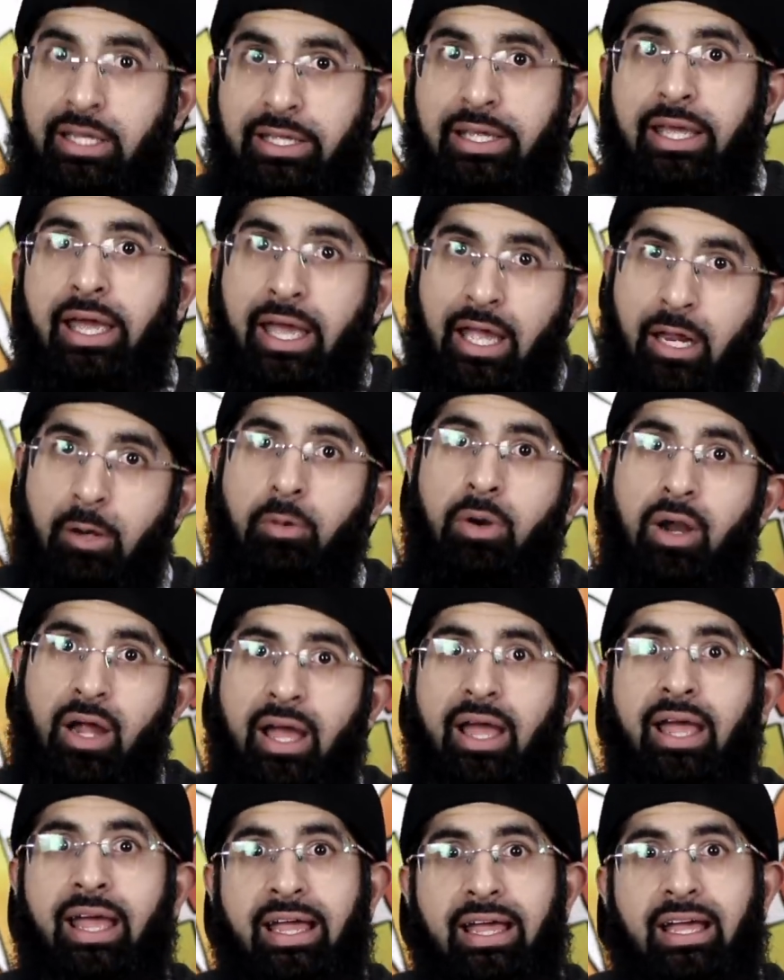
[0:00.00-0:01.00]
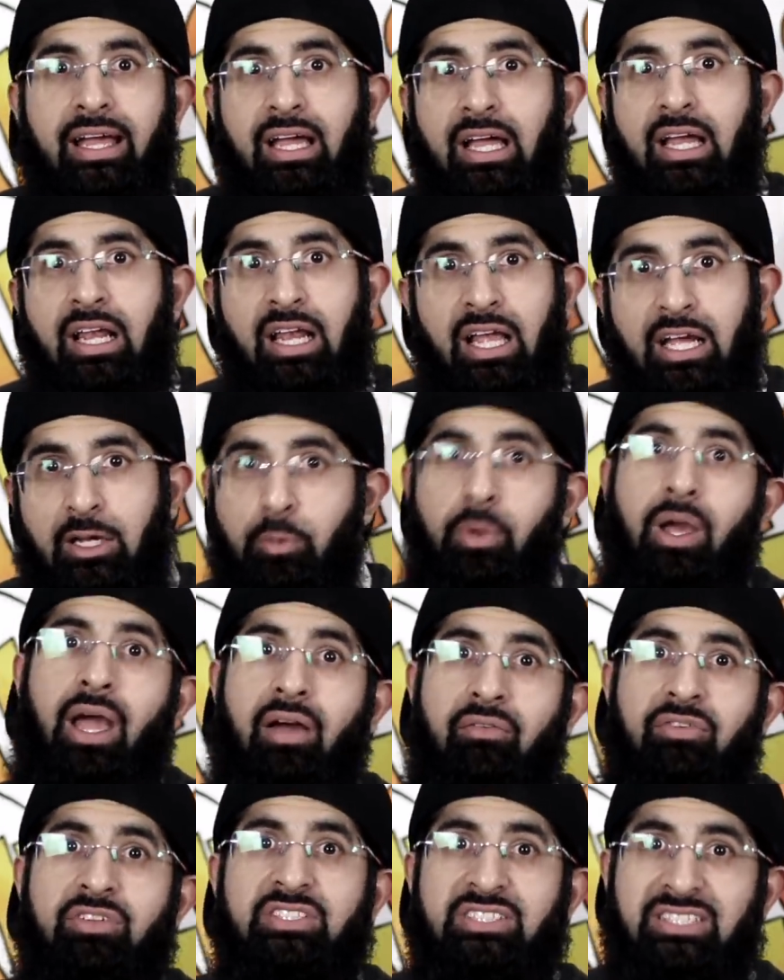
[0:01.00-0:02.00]
Yeah, right. Like, we
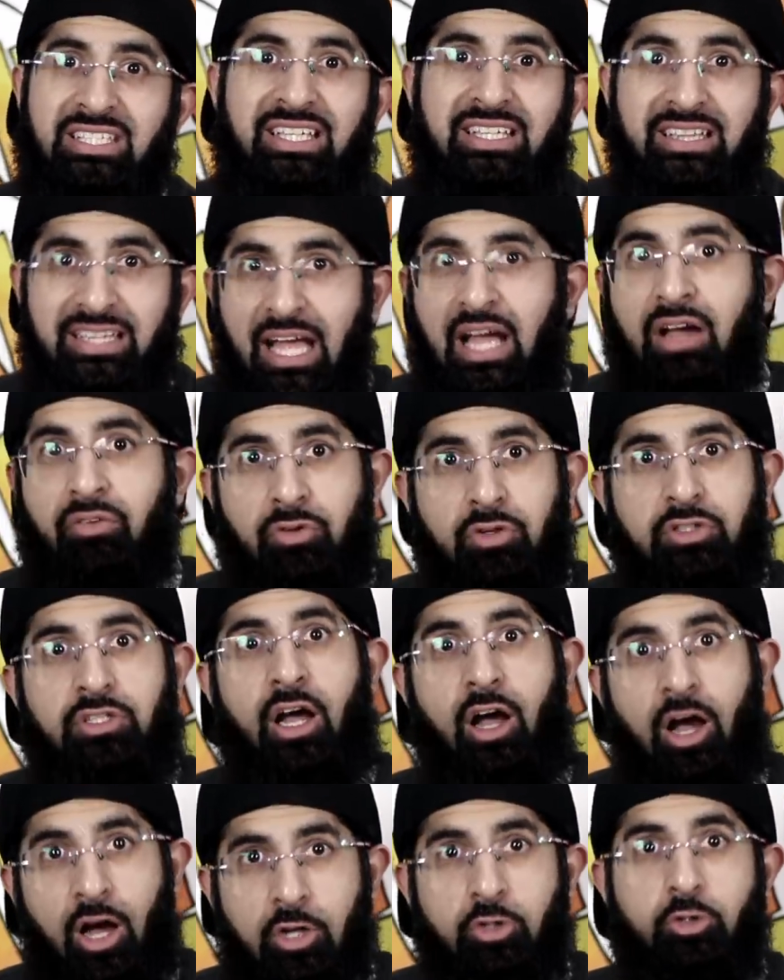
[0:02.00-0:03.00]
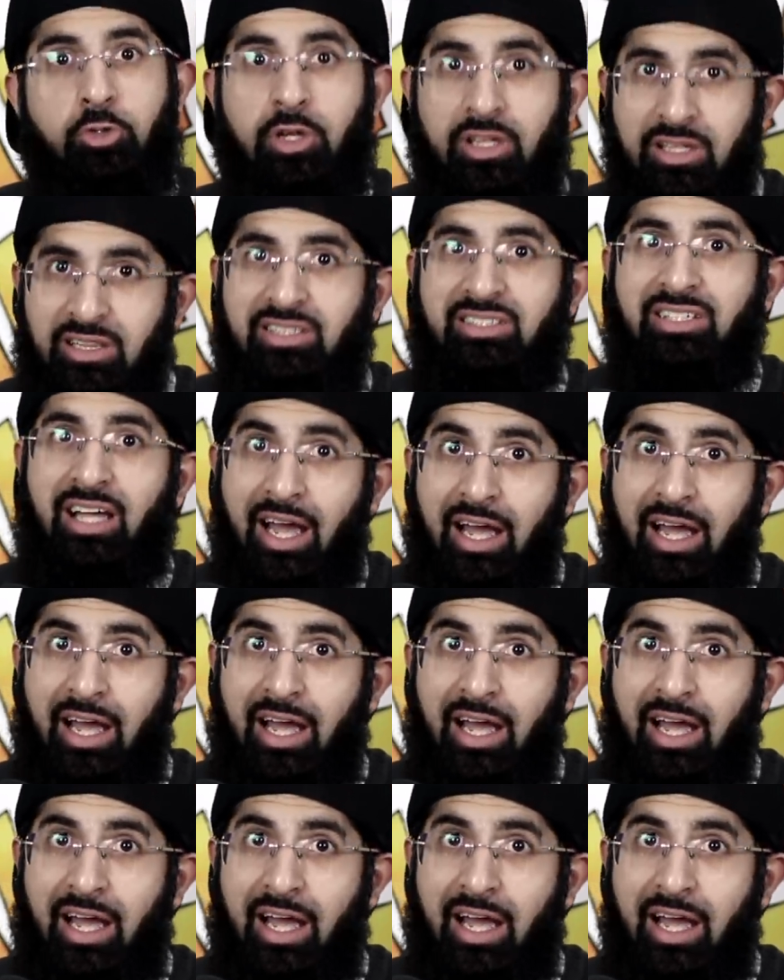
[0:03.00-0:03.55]
haven't seen that for the 100th